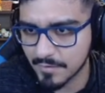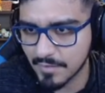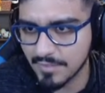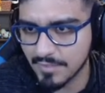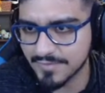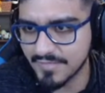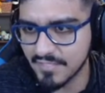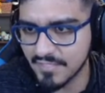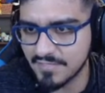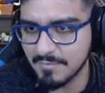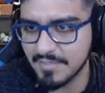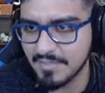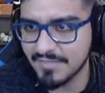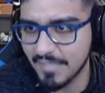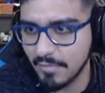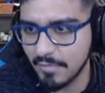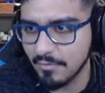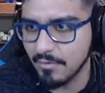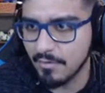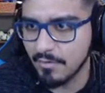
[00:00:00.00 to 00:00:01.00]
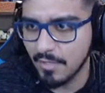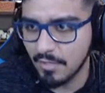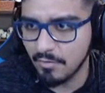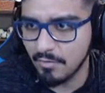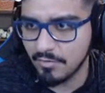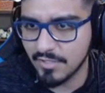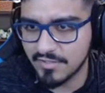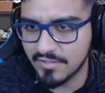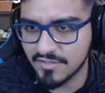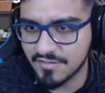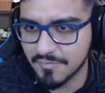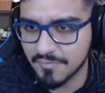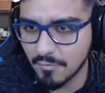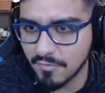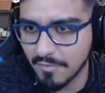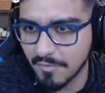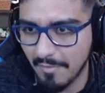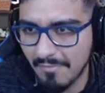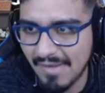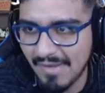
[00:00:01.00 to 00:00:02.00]
Stay spaced out and you'll get scolded
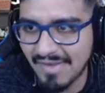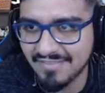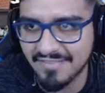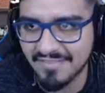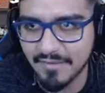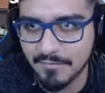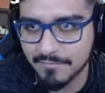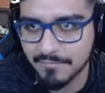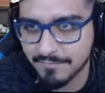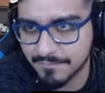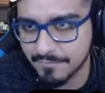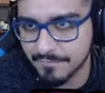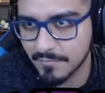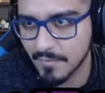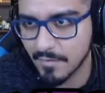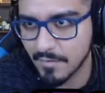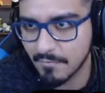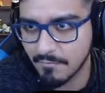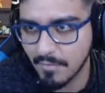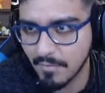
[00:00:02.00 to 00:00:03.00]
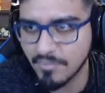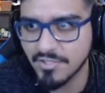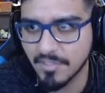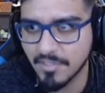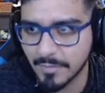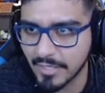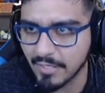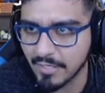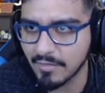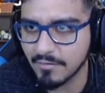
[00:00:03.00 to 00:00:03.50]
by Maxie. Mount Chimney.